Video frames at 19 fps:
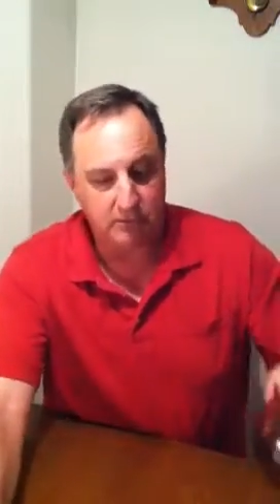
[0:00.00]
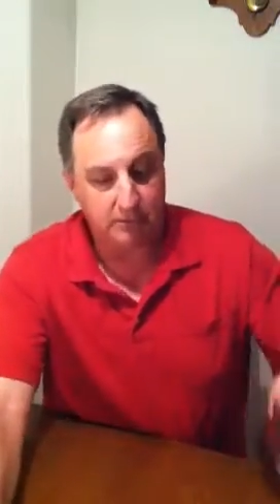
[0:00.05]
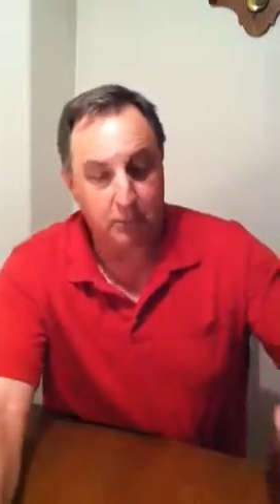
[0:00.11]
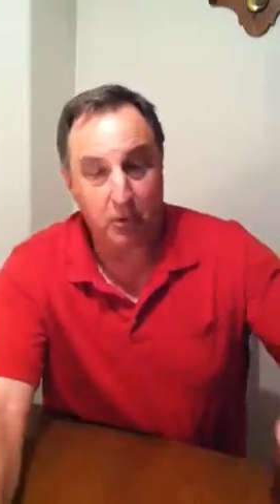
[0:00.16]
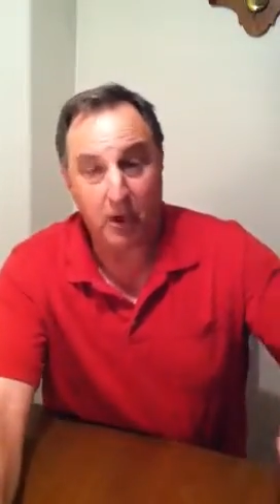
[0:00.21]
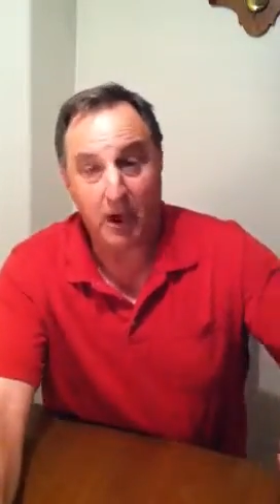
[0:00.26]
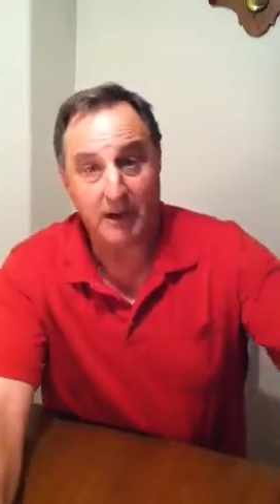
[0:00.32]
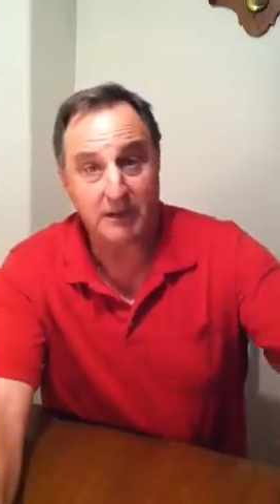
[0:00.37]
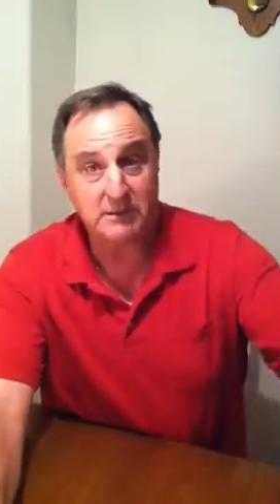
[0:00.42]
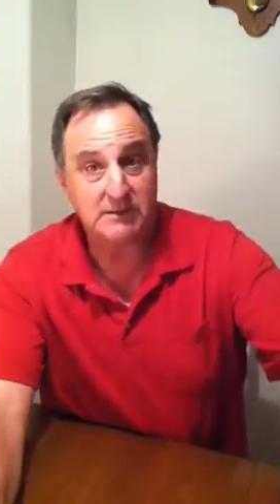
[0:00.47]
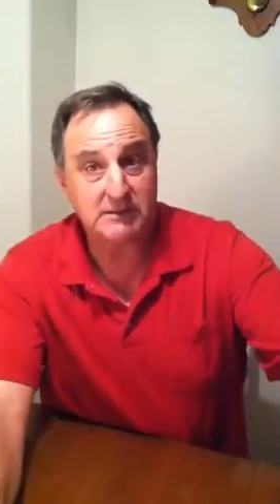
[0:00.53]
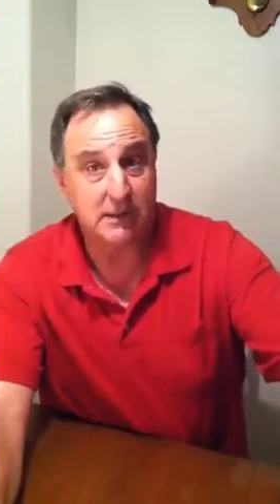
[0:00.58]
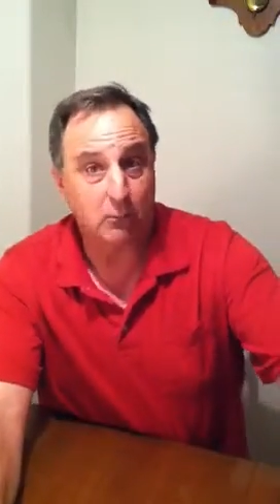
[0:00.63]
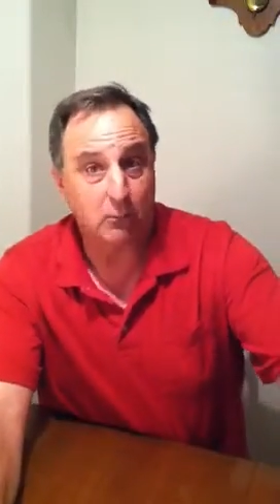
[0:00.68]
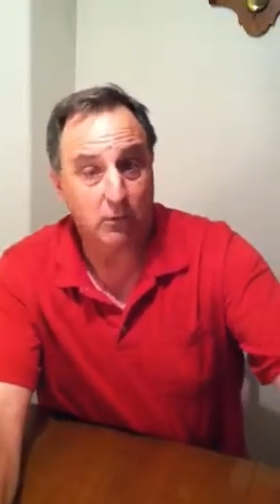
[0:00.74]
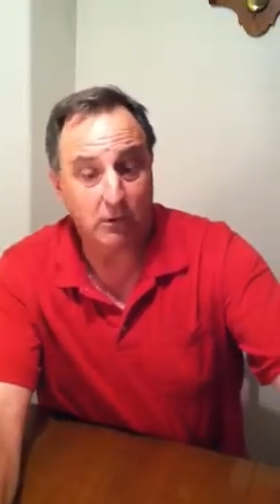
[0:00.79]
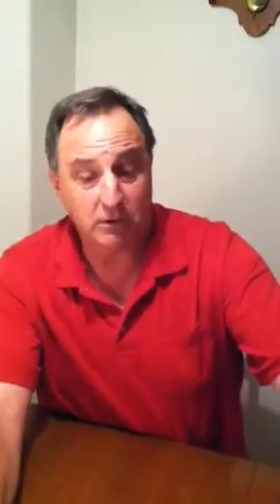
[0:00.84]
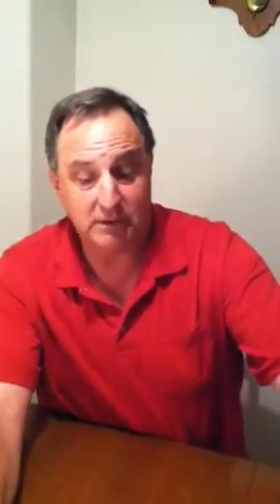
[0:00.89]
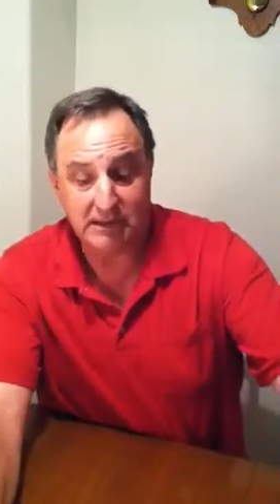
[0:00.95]
products
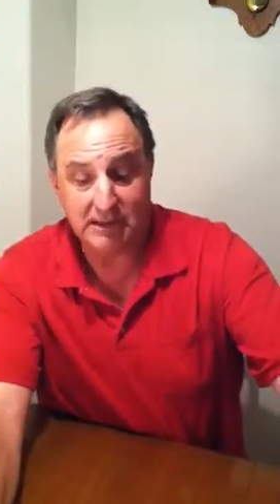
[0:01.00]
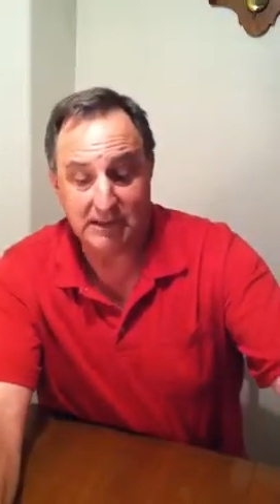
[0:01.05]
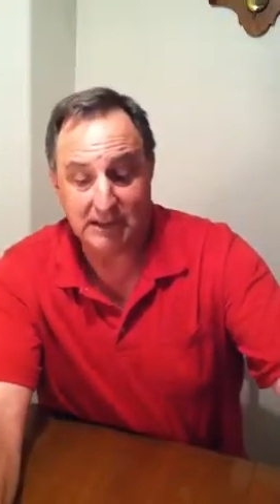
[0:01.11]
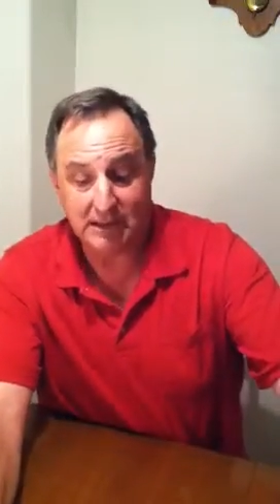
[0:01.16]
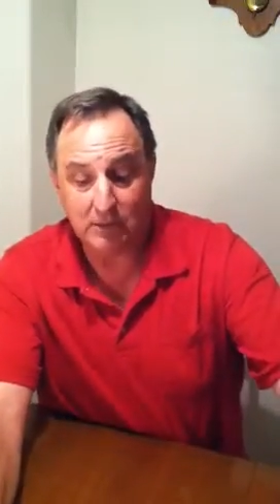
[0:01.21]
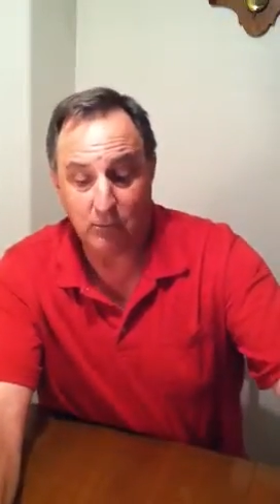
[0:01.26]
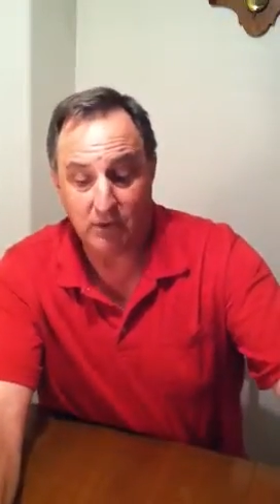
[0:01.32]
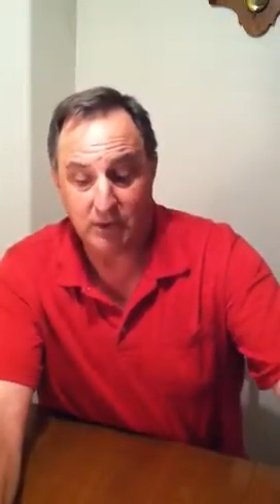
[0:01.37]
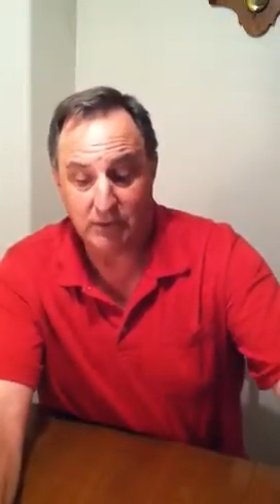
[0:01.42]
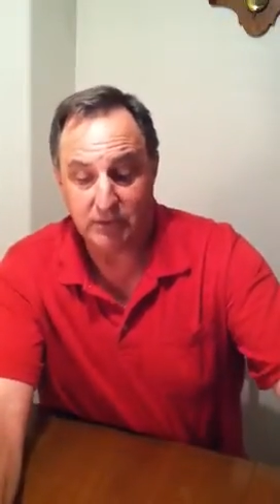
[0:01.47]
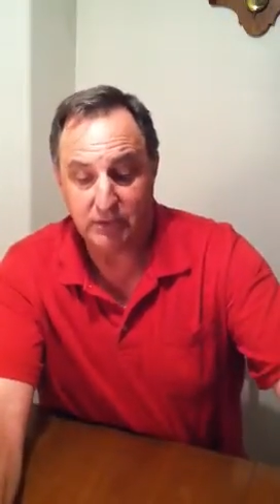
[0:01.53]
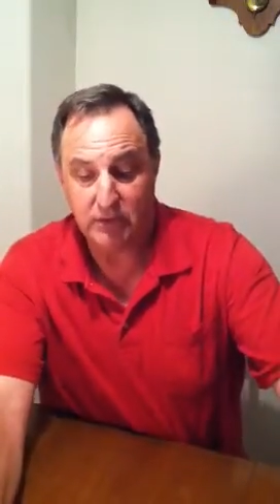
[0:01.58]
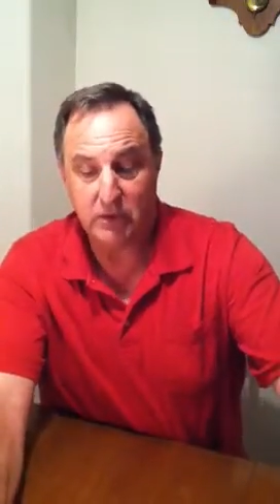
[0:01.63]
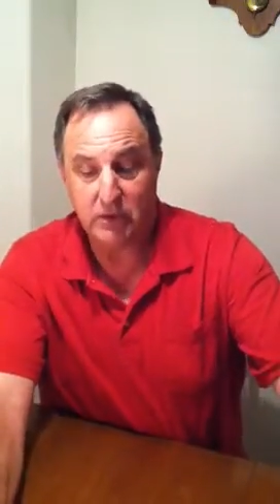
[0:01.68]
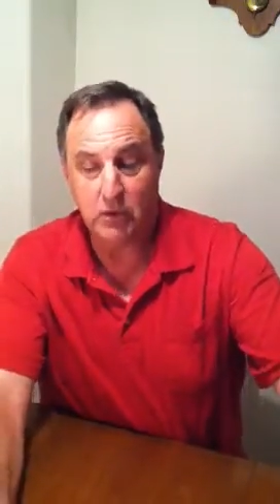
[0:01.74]
that we're dealing with